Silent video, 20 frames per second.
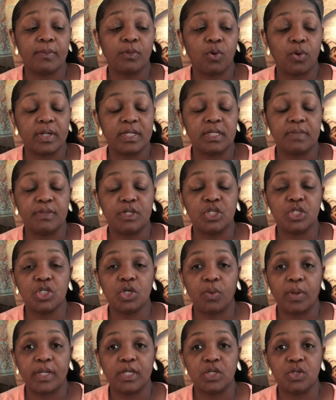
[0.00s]
going to be
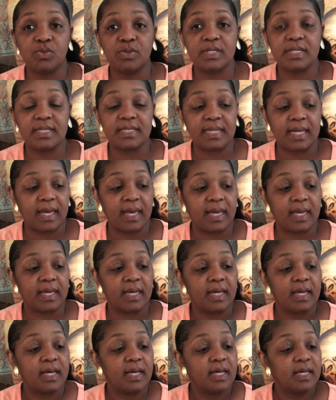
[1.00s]
showing you
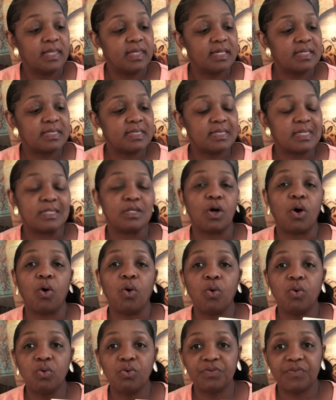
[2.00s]
today. This is an
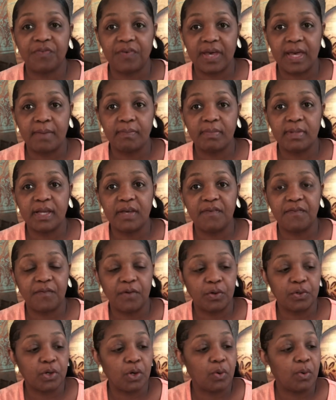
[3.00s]
old family
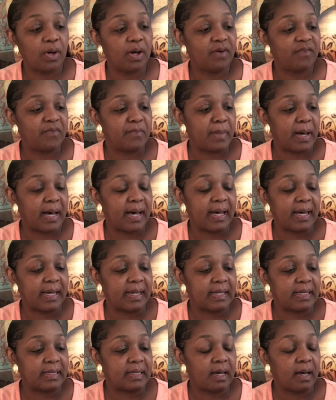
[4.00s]
photo of
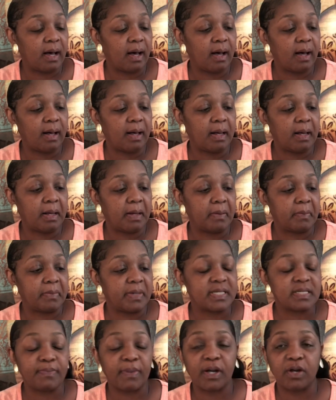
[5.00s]
mine.
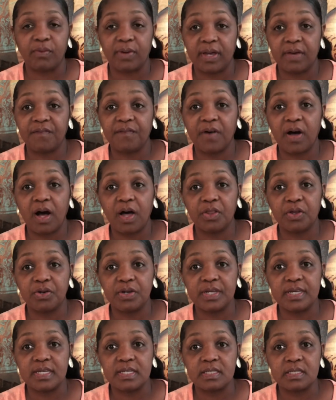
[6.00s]
It's my grandfather,
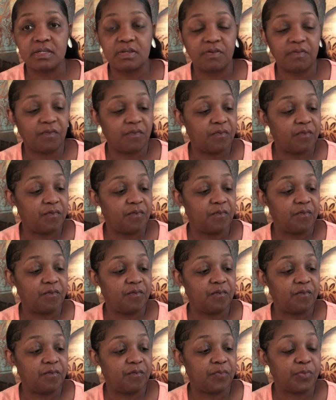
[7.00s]
his
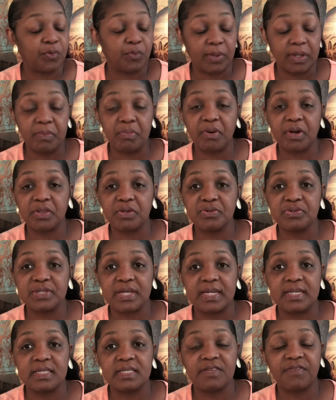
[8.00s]
3 brothers,
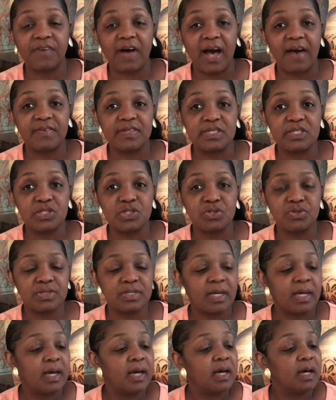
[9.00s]
and his 5
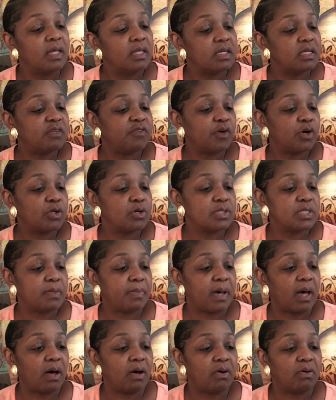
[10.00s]
sisters. This photo is
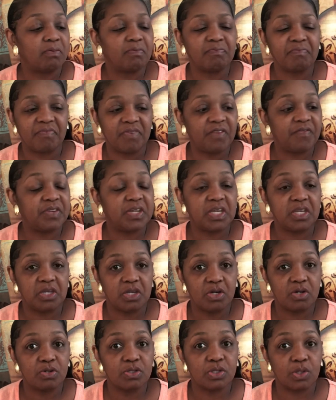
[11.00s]
about 50
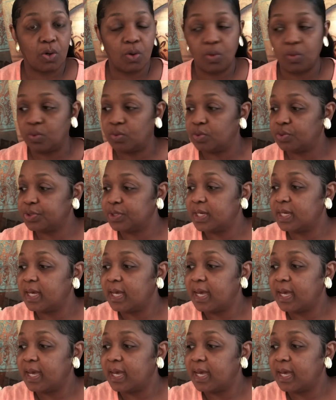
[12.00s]
years old.